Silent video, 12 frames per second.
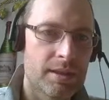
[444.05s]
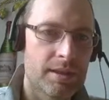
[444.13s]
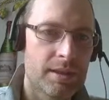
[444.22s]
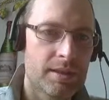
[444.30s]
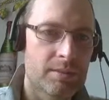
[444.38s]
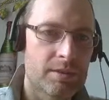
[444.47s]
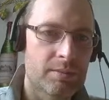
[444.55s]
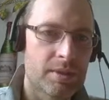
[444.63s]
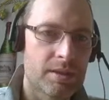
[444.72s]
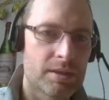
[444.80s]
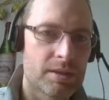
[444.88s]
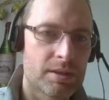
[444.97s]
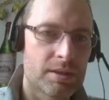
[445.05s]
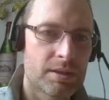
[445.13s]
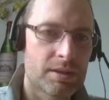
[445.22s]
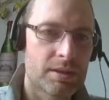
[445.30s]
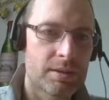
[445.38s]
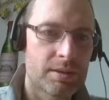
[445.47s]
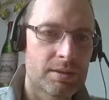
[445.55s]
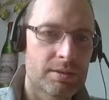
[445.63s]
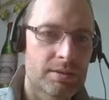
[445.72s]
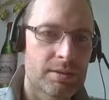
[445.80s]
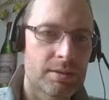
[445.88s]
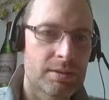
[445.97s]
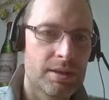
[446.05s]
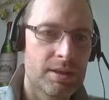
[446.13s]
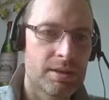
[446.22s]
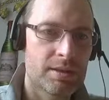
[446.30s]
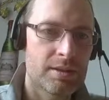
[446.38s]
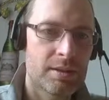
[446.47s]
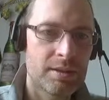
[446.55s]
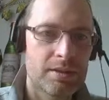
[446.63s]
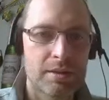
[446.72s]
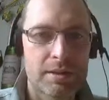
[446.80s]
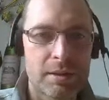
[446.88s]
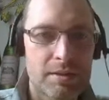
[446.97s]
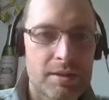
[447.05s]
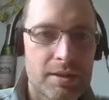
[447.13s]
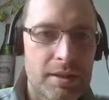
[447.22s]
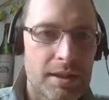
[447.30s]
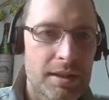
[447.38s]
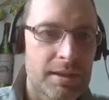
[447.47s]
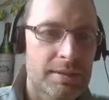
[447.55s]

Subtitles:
He looks a bit... Do I do this? No, I don't do that.